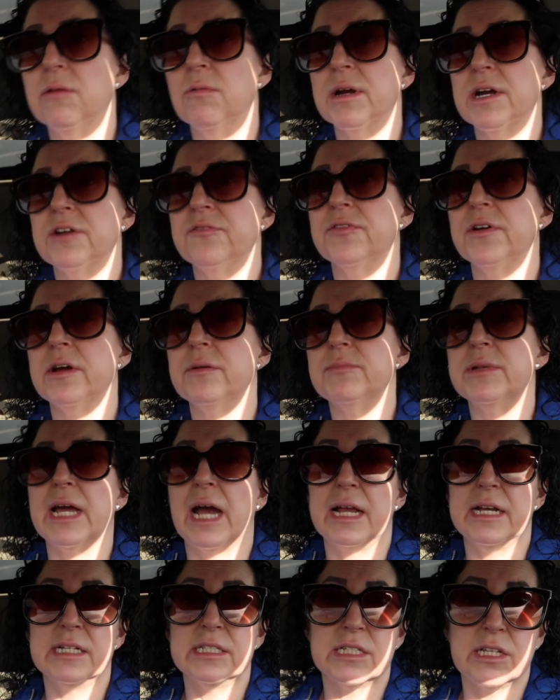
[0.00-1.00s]
I worked from
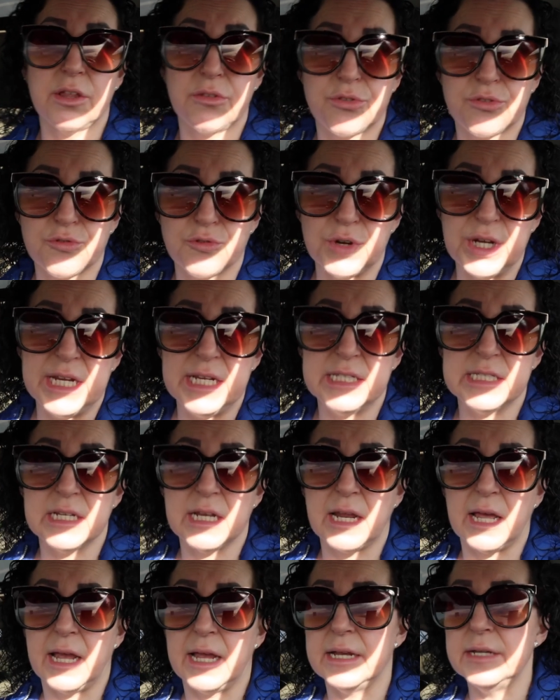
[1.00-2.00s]
9 until 3
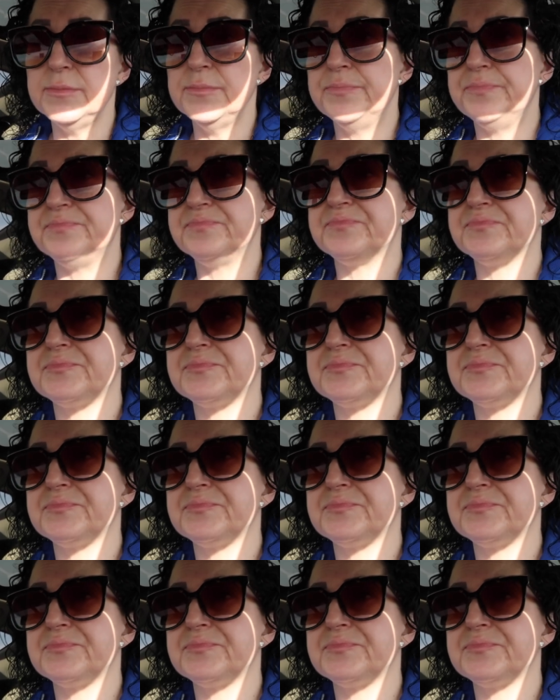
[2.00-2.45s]
today,